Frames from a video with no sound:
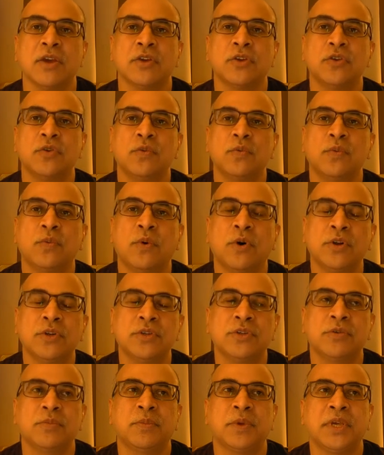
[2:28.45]
you want
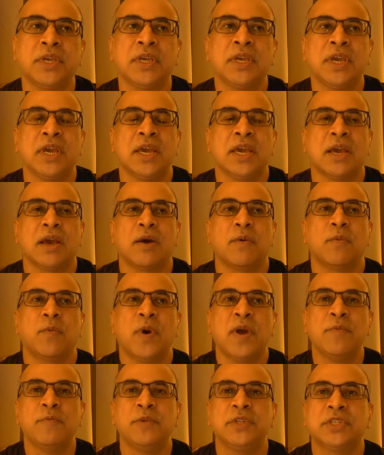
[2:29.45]
to be,
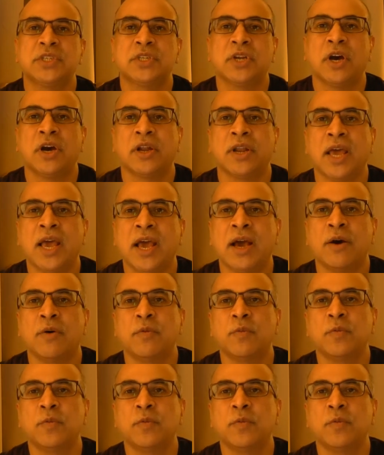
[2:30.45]
when we start out,